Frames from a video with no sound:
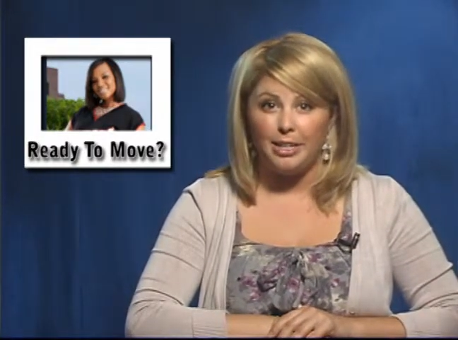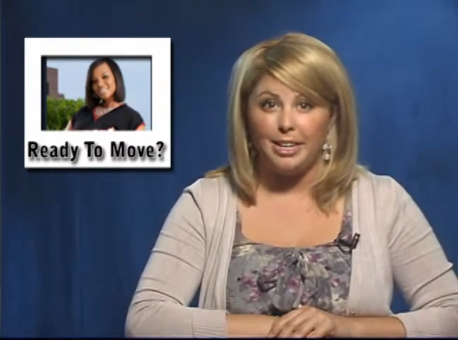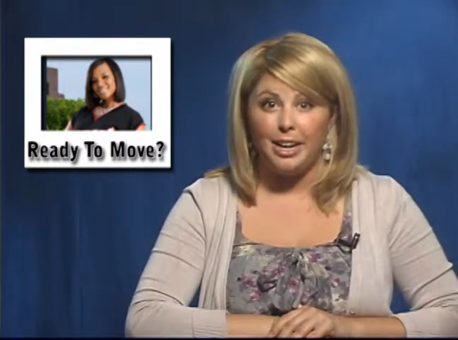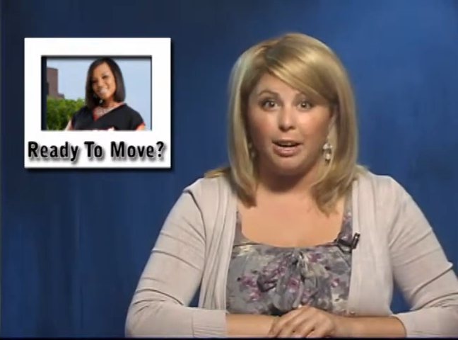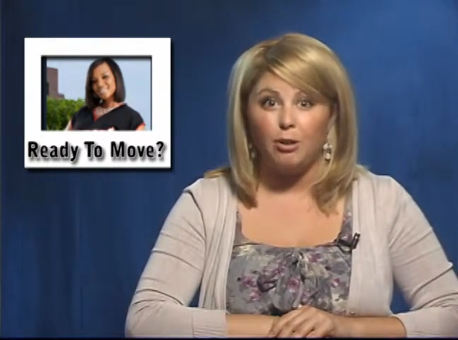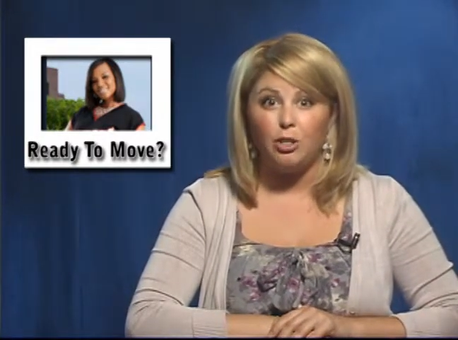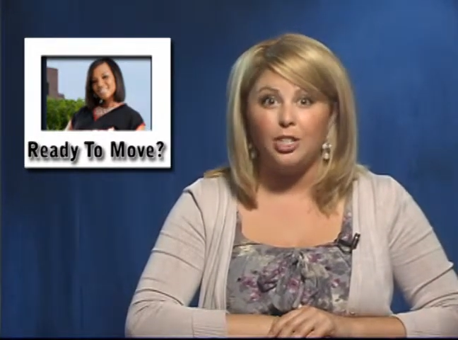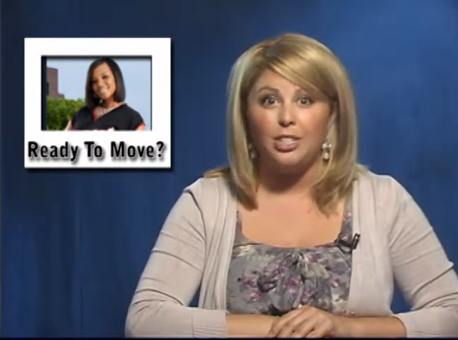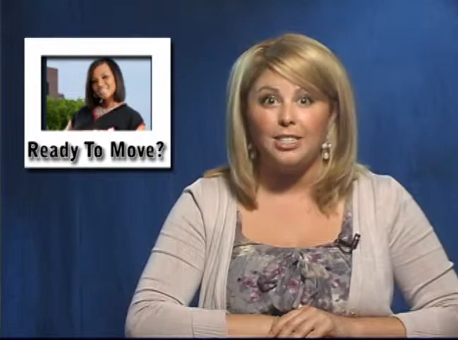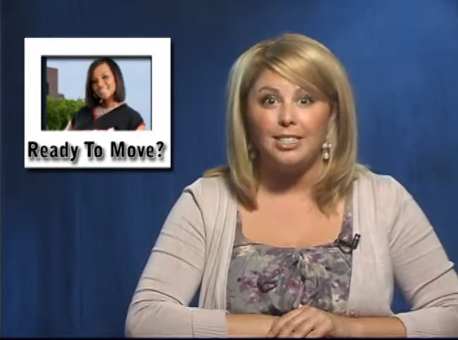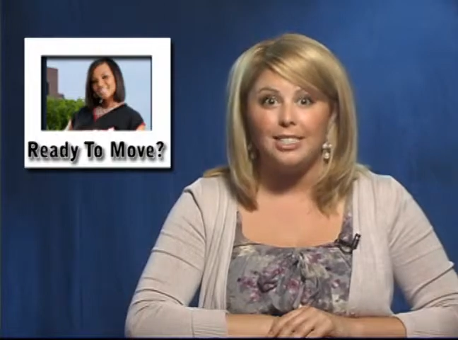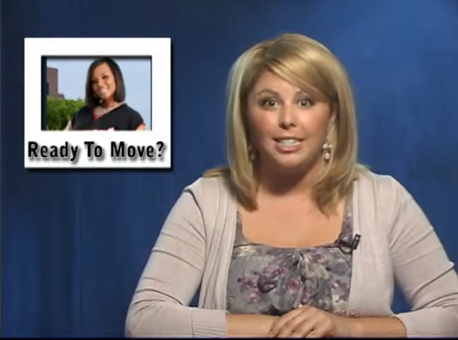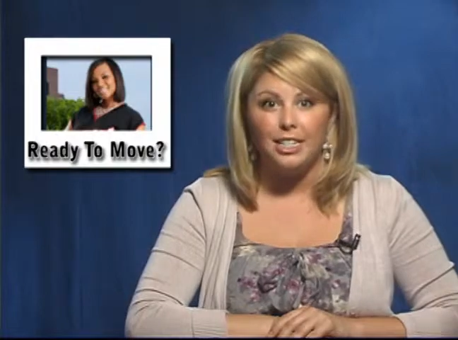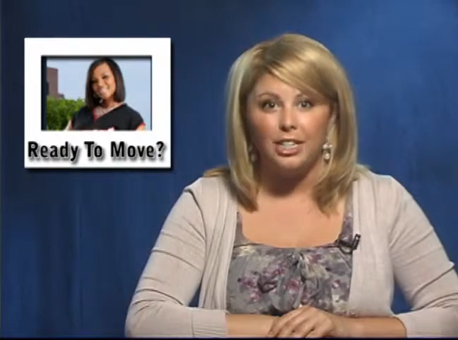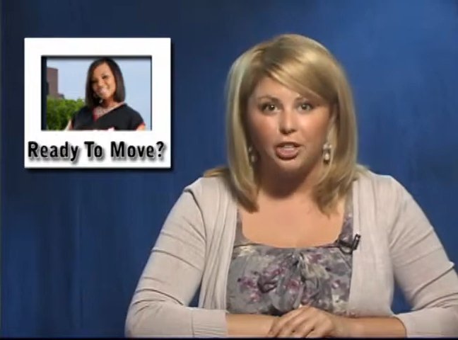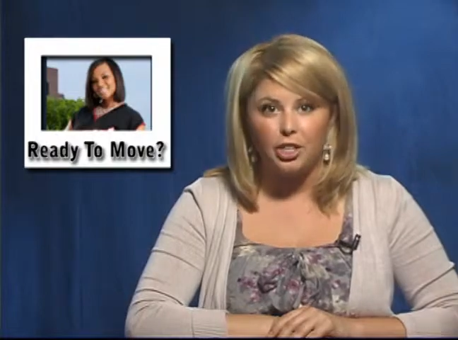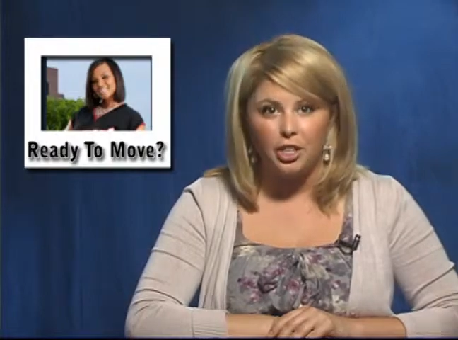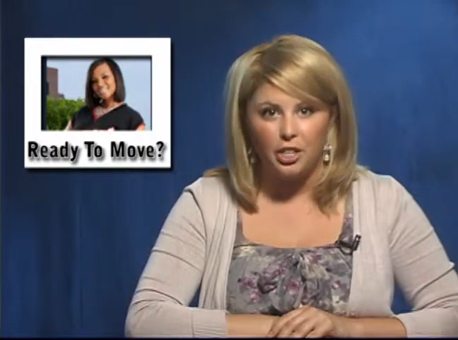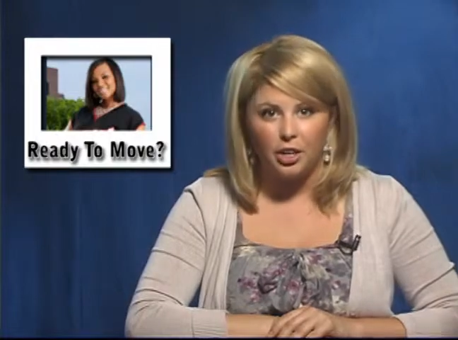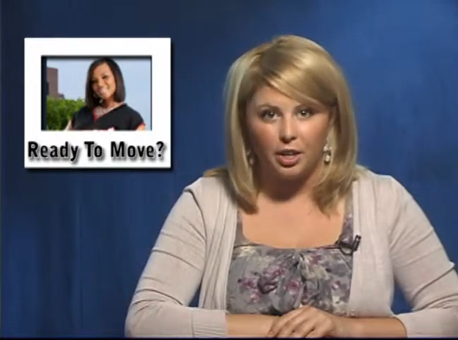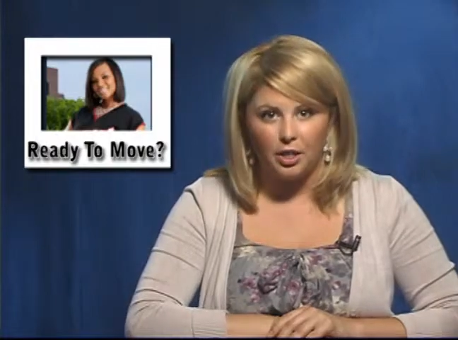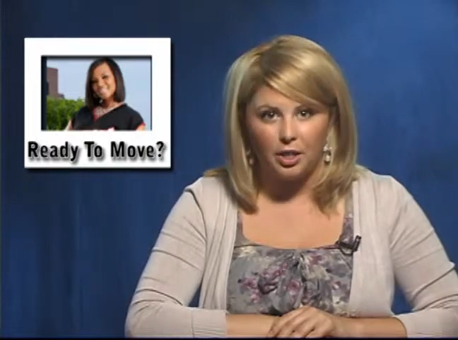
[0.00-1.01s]
Now she's
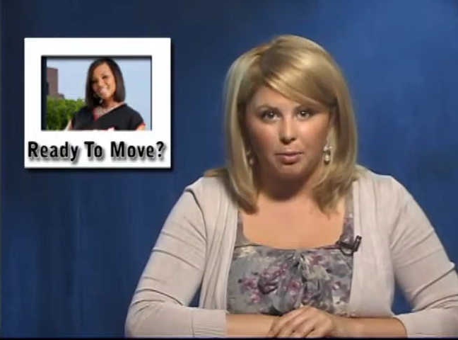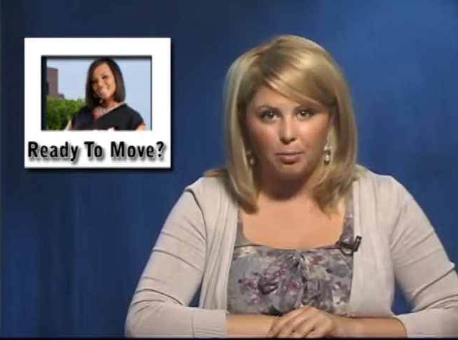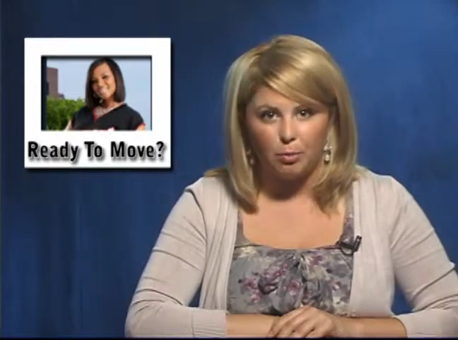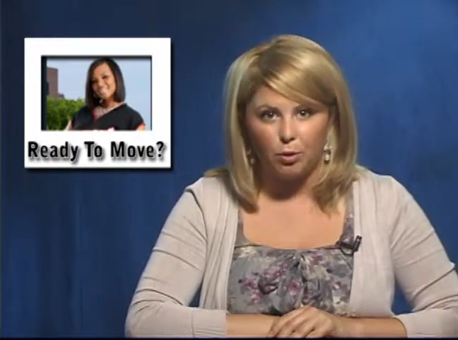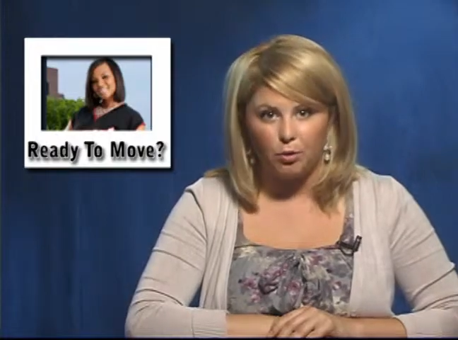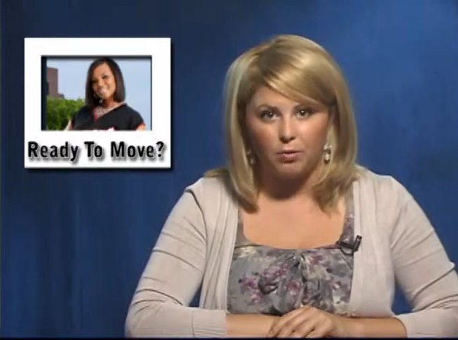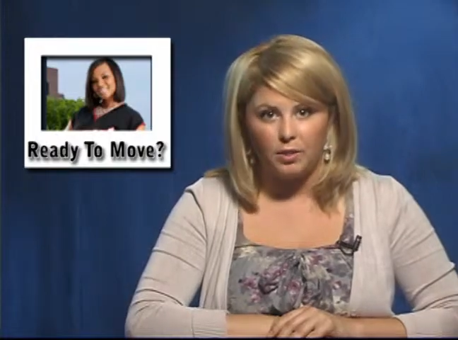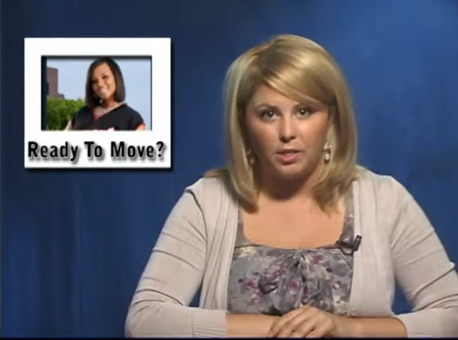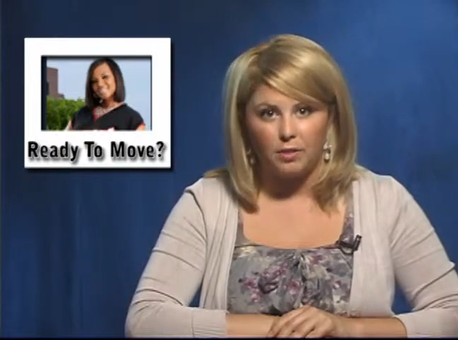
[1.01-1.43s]
dishing on the move.